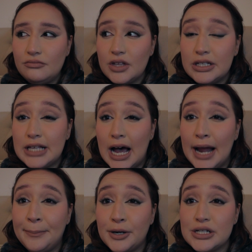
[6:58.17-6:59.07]
because
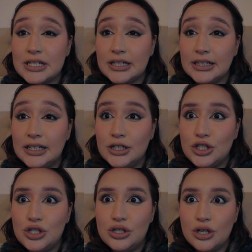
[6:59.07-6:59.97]
I personally
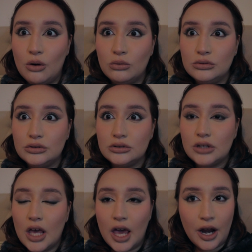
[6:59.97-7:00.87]
don't
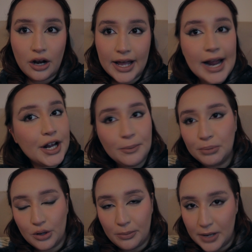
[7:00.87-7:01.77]
care. Like, I could upload a